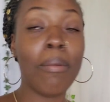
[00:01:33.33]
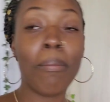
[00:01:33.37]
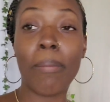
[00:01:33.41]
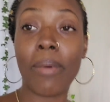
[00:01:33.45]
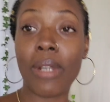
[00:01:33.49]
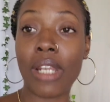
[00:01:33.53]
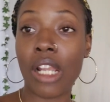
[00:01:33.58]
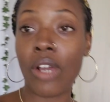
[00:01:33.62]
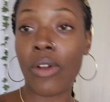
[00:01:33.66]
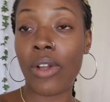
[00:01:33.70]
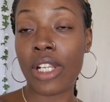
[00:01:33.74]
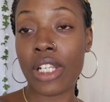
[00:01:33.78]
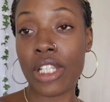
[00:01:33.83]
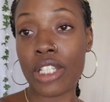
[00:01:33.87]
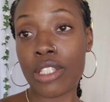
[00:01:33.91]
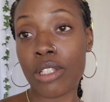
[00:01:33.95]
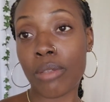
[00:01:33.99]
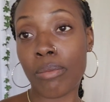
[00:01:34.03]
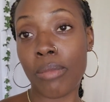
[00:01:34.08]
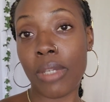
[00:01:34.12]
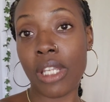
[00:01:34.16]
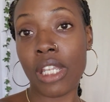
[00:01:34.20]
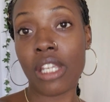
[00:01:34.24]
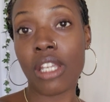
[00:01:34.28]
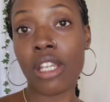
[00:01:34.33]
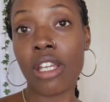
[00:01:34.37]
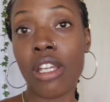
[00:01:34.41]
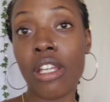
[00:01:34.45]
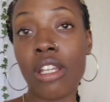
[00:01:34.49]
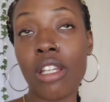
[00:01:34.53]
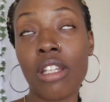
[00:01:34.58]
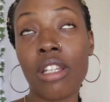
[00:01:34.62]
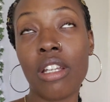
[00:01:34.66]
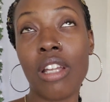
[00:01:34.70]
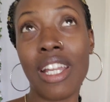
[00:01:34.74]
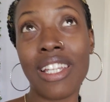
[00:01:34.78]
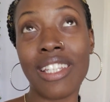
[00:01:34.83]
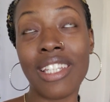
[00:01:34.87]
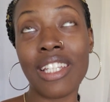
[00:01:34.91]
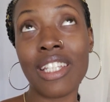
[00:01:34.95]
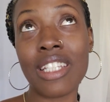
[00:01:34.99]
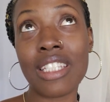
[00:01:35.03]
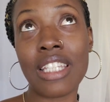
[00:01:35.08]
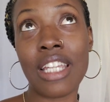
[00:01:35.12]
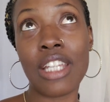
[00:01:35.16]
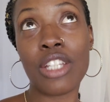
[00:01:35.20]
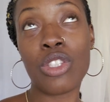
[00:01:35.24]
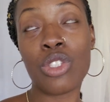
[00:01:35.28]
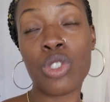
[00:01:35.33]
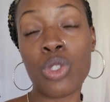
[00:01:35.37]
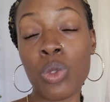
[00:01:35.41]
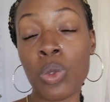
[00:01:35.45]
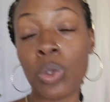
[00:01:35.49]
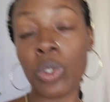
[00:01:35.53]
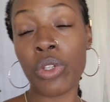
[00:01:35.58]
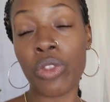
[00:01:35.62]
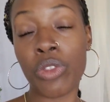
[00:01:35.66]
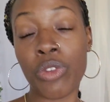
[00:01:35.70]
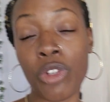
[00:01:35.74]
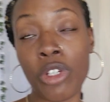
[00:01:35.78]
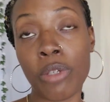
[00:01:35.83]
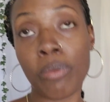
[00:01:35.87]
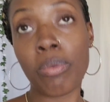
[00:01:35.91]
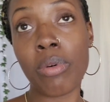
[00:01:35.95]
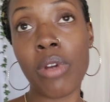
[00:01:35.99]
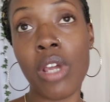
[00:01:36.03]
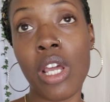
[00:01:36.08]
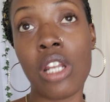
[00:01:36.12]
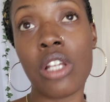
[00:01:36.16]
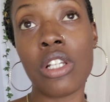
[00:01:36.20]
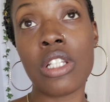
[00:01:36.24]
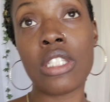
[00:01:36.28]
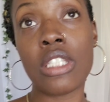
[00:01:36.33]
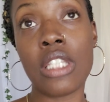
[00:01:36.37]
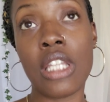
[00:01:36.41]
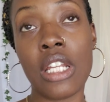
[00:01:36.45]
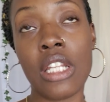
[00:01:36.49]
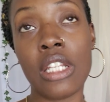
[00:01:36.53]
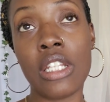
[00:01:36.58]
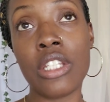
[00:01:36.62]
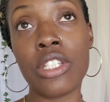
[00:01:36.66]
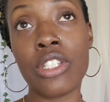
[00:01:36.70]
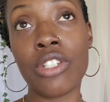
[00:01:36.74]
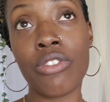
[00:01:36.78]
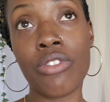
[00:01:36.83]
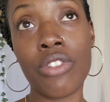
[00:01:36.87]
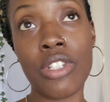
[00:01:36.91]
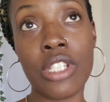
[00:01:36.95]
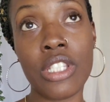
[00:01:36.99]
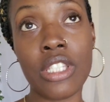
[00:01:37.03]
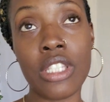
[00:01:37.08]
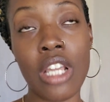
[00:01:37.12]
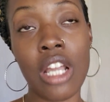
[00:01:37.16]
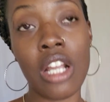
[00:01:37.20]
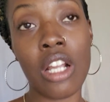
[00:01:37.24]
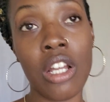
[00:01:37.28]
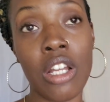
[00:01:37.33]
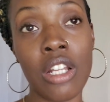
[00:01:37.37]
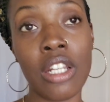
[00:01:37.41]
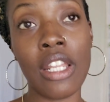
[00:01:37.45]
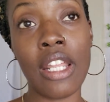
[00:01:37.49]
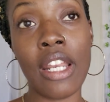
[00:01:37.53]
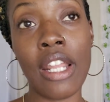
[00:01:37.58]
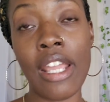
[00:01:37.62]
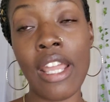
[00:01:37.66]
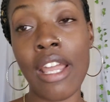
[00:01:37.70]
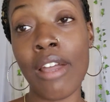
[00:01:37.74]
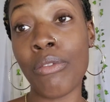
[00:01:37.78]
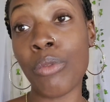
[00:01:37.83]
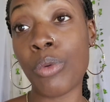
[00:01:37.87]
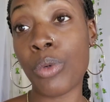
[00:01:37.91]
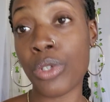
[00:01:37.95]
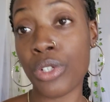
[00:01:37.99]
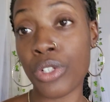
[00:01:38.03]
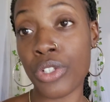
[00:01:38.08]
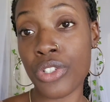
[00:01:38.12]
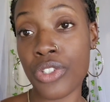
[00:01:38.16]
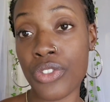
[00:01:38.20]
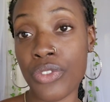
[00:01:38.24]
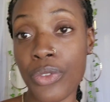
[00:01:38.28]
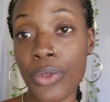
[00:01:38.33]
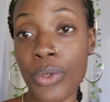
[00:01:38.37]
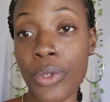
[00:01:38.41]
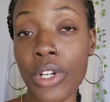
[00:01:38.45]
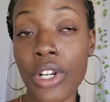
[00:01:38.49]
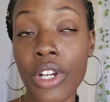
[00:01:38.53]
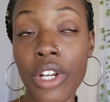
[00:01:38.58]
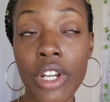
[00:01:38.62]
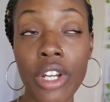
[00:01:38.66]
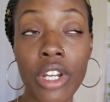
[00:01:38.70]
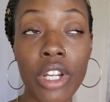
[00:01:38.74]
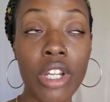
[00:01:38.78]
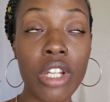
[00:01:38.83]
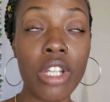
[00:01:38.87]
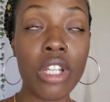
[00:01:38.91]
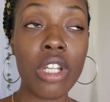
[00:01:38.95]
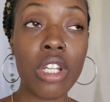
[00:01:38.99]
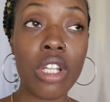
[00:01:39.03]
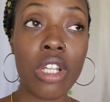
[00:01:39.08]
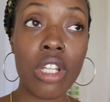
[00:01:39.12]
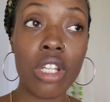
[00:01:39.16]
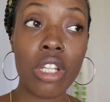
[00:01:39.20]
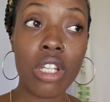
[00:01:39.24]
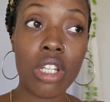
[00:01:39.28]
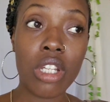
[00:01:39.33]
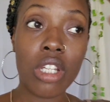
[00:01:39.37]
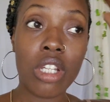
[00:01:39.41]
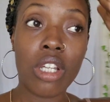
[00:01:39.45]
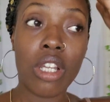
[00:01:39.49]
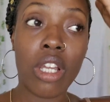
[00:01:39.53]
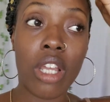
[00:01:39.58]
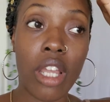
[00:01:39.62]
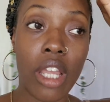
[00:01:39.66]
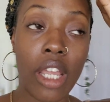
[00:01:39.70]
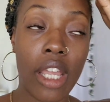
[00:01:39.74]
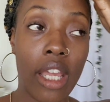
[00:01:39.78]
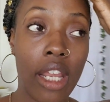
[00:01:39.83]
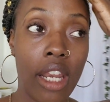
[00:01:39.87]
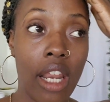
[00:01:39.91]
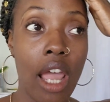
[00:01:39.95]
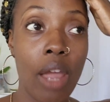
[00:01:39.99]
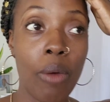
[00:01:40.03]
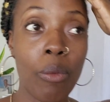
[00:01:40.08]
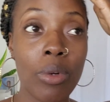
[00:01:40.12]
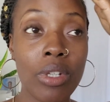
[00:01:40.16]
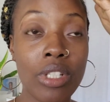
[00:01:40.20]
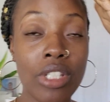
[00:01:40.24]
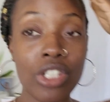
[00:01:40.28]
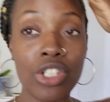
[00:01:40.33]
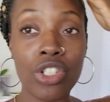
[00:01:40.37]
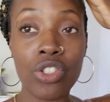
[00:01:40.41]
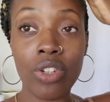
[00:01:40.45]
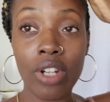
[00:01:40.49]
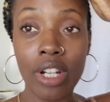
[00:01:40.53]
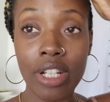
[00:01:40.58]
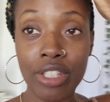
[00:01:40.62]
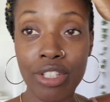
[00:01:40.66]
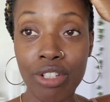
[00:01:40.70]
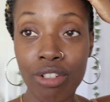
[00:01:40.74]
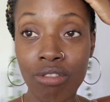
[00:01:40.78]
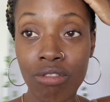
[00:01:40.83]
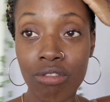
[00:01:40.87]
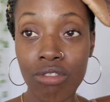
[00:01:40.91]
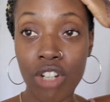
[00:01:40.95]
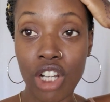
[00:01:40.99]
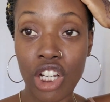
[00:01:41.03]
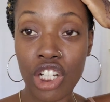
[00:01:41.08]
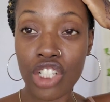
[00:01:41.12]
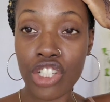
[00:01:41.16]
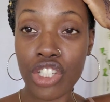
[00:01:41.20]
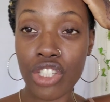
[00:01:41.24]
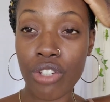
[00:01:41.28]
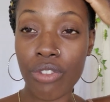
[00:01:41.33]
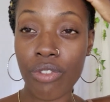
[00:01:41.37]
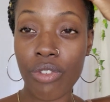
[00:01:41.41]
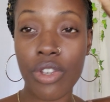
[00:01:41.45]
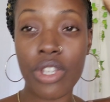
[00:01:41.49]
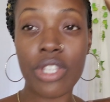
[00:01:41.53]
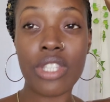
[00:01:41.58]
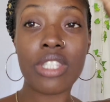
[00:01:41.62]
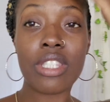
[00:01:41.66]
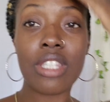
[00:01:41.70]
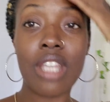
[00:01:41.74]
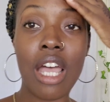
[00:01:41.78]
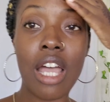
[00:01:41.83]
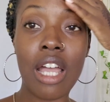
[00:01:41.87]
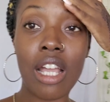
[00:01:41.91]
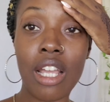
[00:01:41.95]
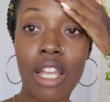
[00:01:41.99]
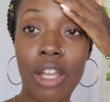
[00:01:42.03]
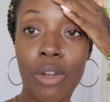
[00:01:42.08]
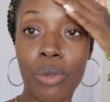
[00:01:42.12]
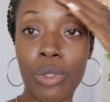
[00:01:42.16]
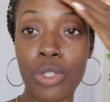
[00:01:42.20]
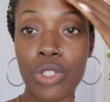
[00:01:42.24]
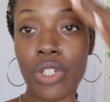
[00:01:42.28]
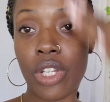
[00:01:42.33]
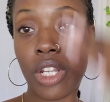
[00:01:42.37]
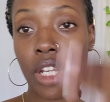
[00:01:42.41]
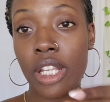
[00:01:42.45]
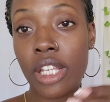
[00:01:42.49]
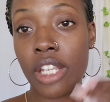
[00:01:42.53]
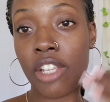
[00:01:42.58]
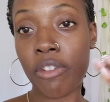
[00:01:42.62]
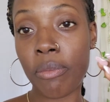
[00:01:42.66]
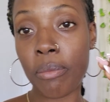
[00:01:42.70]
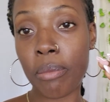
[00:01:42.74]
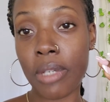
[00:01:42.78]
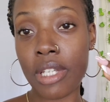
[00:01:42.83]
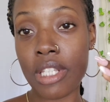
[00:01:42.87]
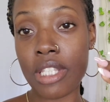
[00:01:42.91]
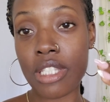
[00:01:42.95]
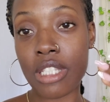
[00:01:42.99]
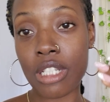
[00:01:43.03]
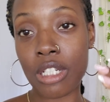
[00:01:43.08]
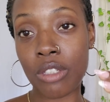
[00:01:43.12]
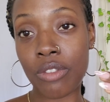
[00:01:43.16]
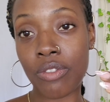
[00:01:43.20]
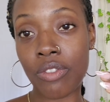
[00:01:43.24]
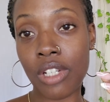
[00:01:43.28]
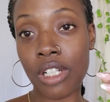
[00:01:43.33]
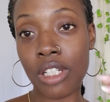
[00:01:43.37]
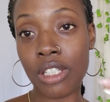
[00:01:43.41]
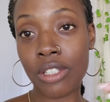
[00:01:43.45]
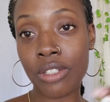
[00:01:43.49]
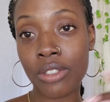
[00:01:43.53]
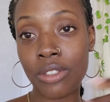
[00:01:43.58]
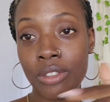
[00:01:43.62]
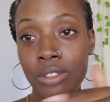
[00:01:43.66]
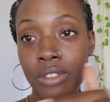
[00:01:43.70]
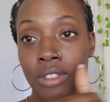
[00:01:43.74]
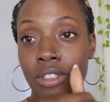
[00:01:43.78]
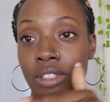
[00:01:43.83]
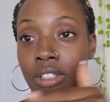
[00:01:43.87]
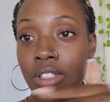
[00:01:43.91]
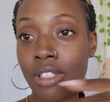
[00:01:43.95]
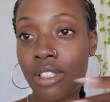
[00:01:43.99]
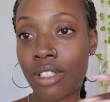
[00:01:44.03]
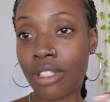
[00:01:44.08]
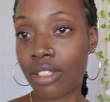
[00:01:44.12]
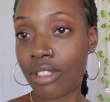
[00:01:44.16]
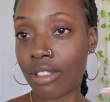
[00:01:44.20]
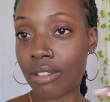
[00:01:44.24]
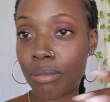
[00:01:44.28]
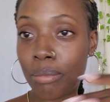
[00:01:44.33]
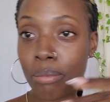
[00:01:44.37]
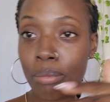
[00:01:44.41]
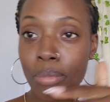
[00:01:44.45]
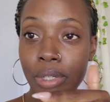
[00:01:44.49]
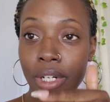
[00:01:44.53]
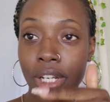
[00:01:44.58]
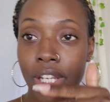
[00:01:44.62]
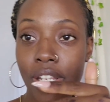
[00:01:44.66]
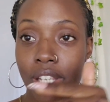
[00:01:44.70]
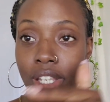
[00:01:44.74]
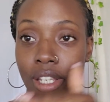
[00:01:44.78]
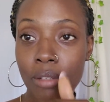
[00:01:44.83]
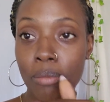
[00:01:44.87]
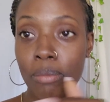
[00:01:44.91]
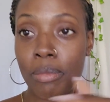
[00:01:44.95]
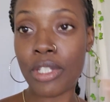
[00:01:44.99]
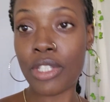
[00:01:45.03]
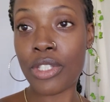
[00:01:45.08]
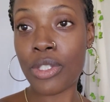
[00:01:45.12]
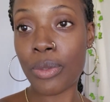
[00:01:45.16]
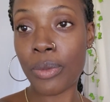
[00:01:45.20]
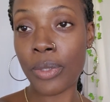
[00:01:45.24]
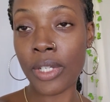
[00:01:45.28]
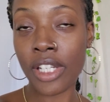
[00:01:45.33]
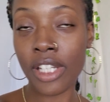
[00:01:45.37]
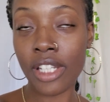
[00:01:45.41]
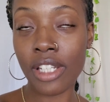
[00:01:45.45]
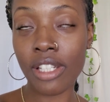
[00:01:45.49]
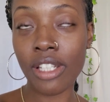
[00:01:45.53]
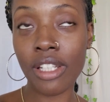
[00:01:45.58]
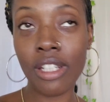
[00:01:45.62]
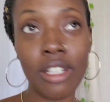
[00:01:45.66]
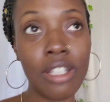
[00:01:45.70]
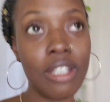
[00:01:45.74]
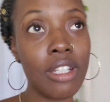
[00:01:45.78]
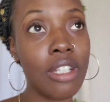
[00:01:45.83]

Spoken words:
But now I need to make, I think it's like two or three products that I need to restock on that I have orders for. And I wasn't trying to rush to restock. I was trying to give myself a little break in between.